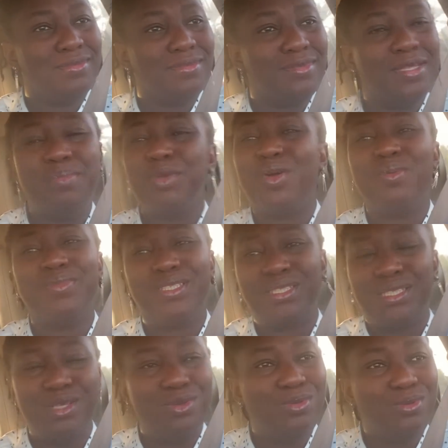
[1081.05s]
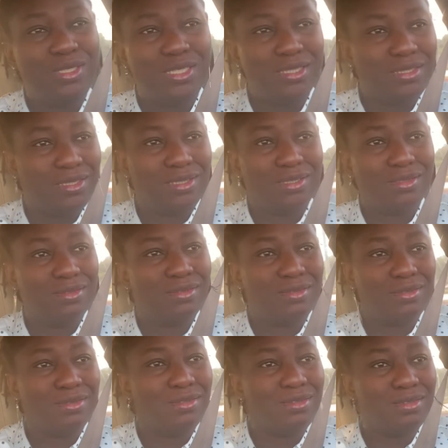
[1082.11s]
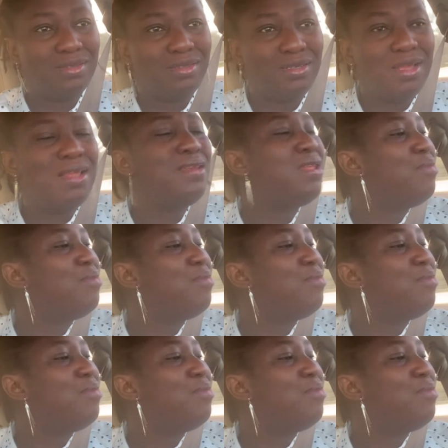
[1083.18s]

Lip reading: They become disillusioned. They